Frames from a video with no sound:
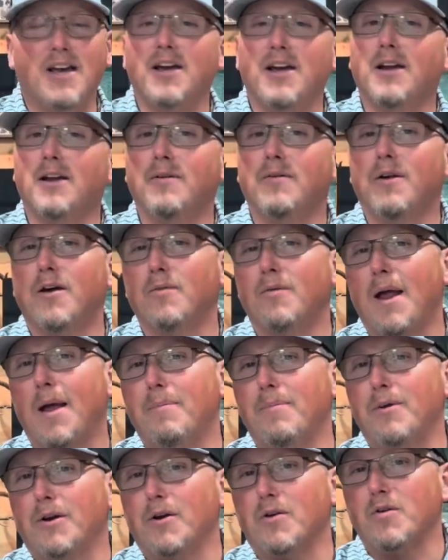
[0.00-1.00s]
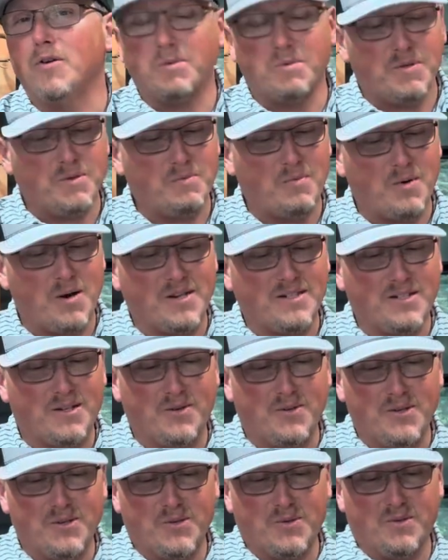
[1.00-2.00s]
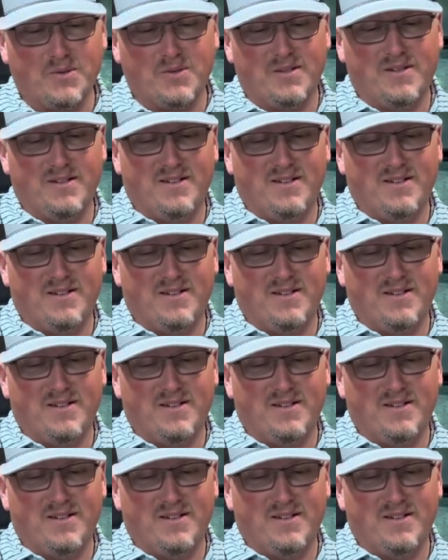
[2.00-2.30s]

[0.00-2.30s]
unwrapping a Christmas present on this one.